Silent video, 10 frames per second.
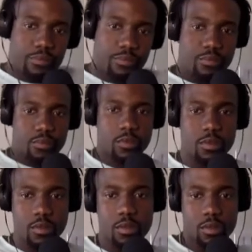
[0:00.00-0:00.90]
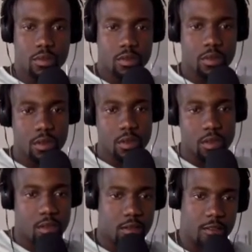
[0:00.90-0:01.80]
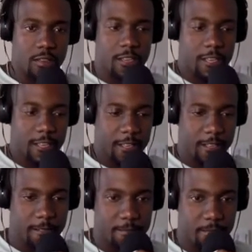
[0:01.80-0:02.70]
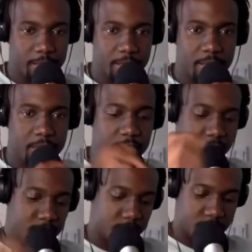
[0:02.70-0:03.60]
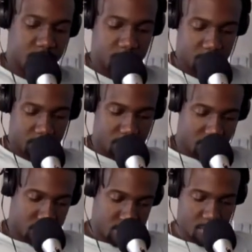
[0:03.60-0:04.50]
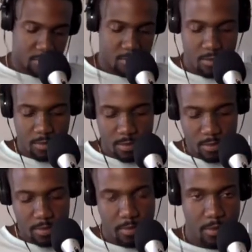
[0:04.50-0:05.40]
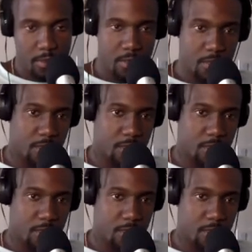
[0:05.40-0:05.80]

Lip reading: (silent)